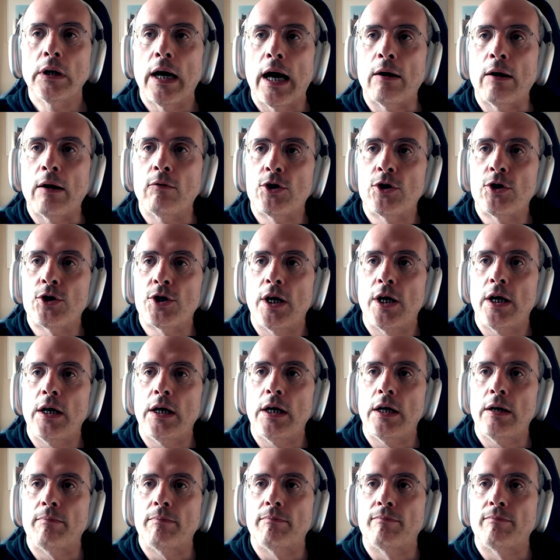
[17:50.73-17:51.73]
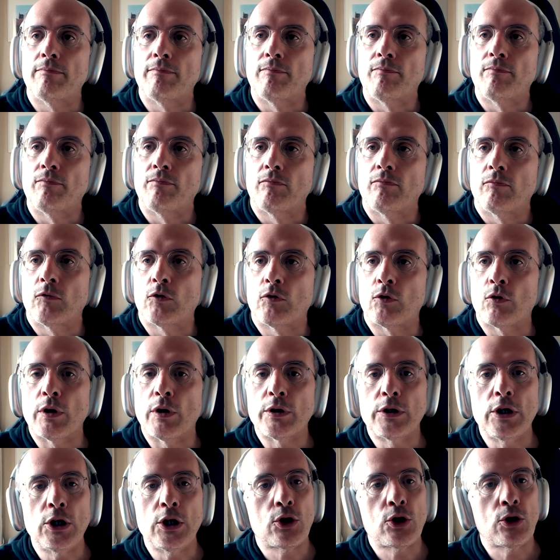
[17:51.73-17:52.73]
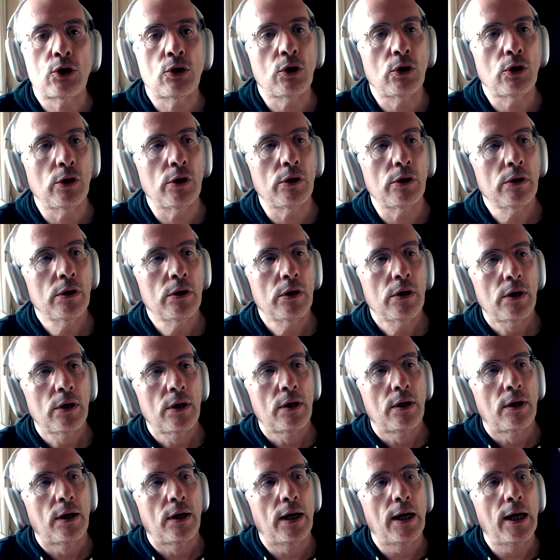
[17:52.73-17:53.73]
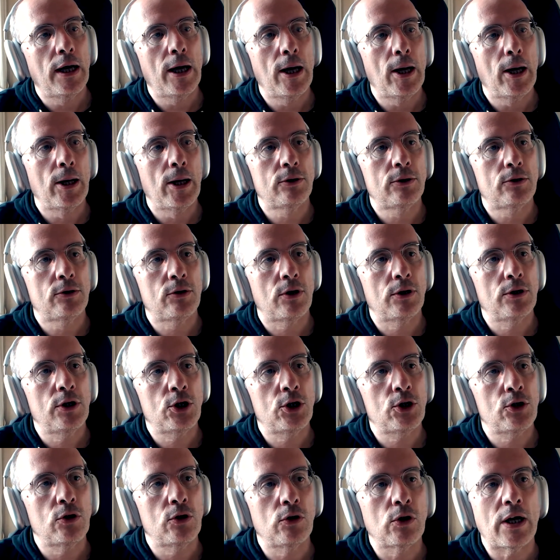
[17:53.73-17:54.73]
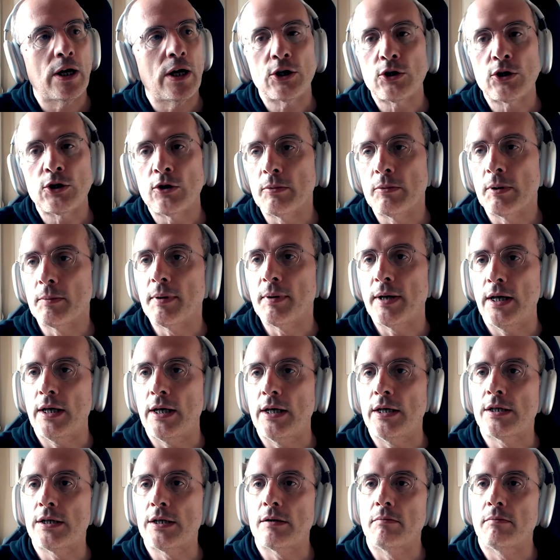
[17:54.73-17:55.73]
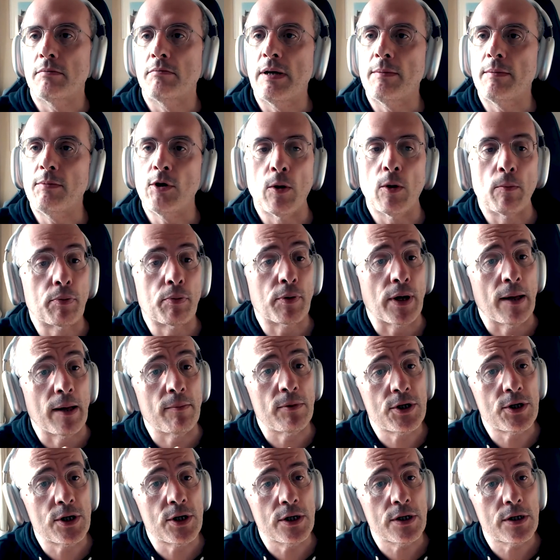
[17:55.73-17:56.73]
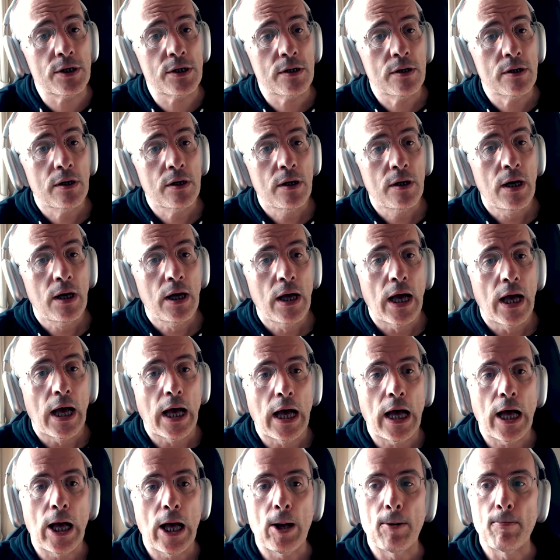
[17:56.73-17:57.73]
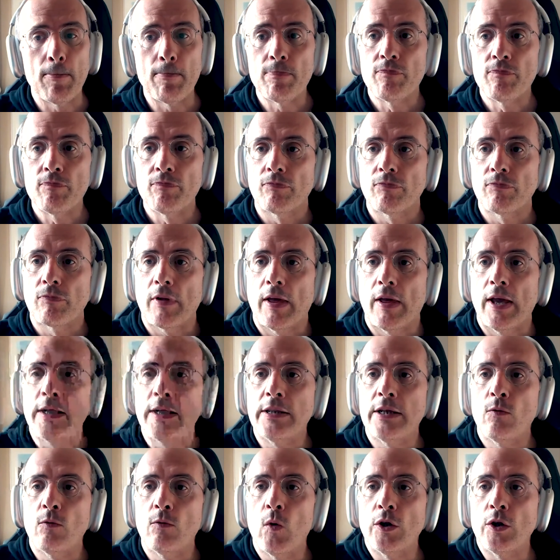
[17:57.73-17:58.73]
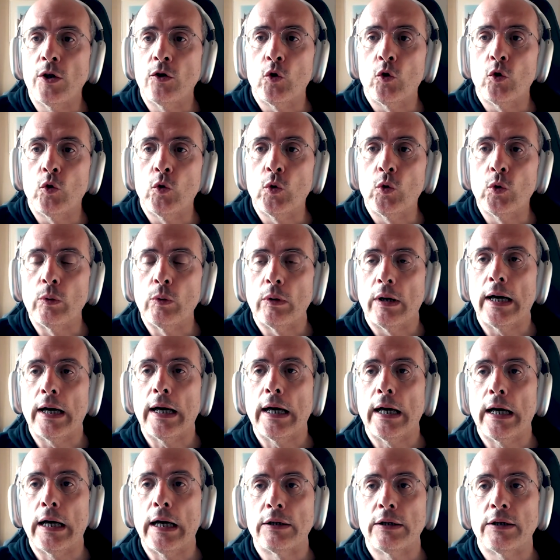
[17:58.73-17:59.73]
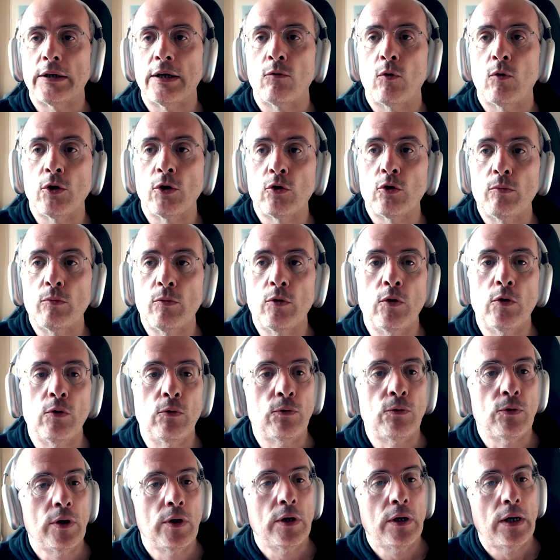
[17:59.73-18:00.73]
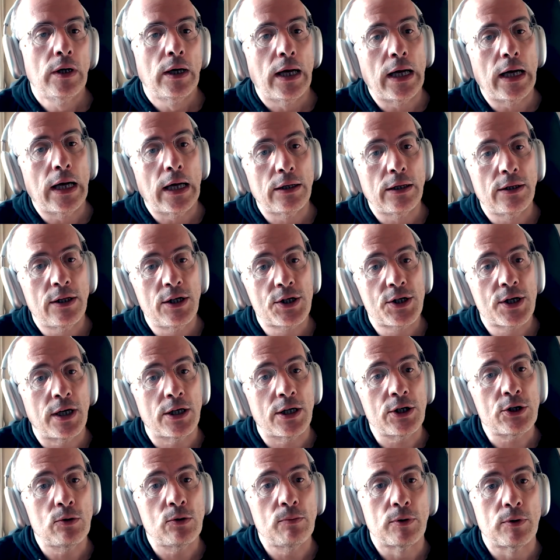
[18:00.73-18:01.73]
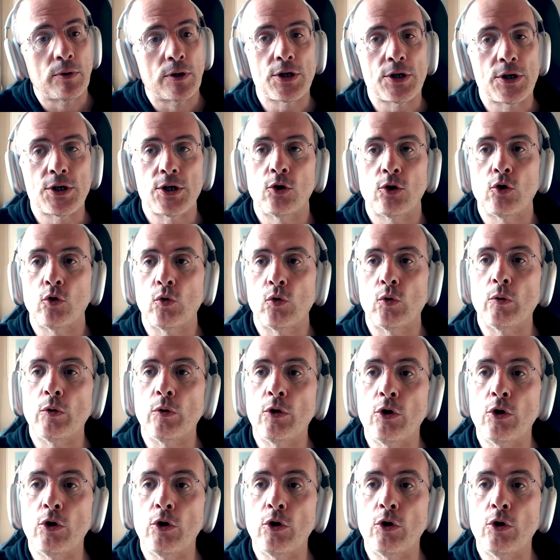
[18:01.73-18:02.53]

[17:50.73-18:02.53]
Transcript: I would say traditional customer base, maybe on premises, and they want to move these customers to